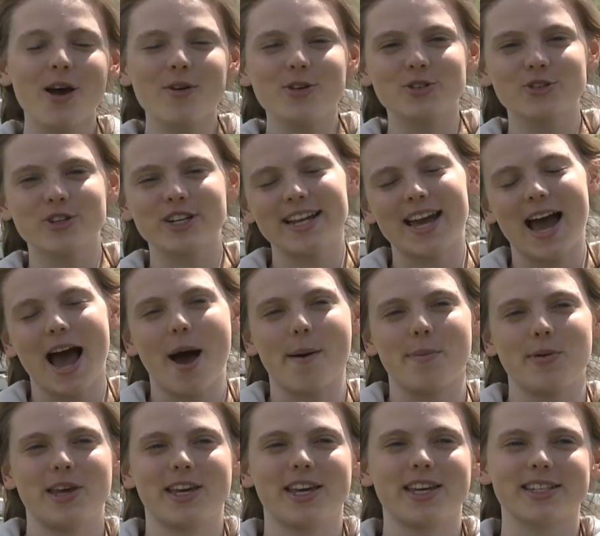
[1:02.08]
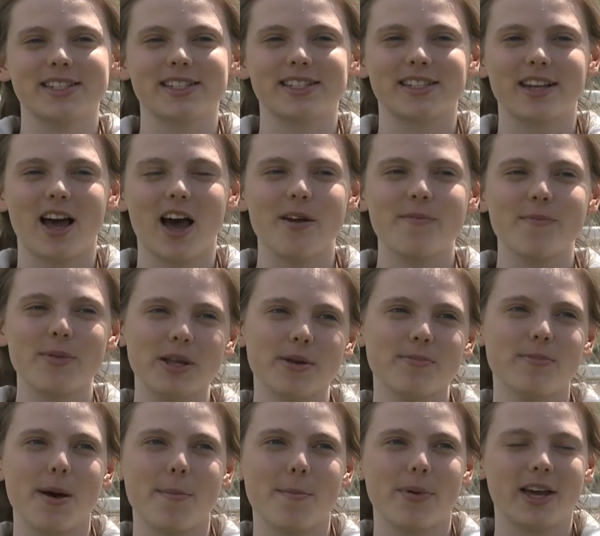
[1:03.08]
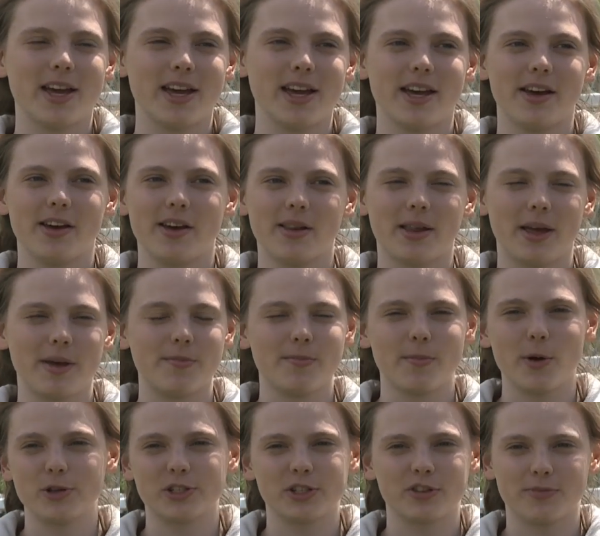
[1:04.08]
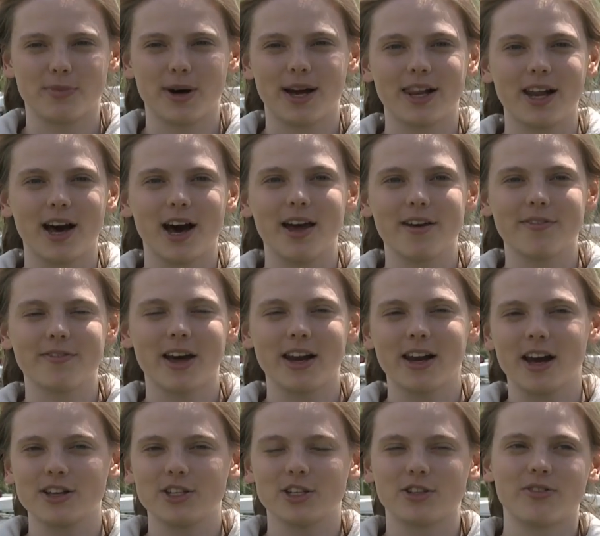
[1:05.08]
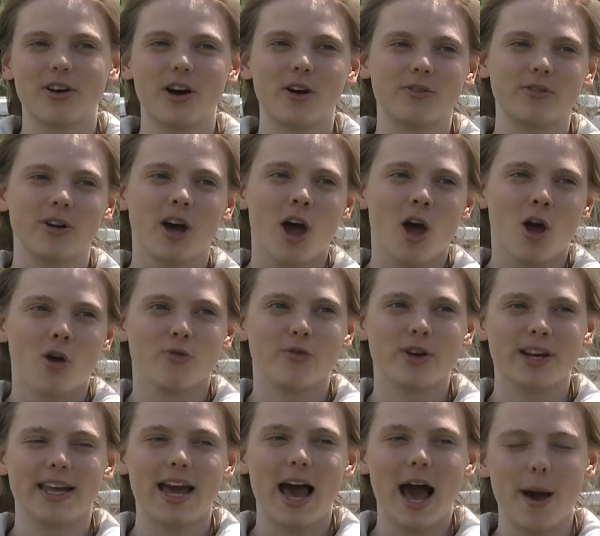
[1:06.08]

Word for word: I was really happy because I've been a member here like most of my life, and I just felt really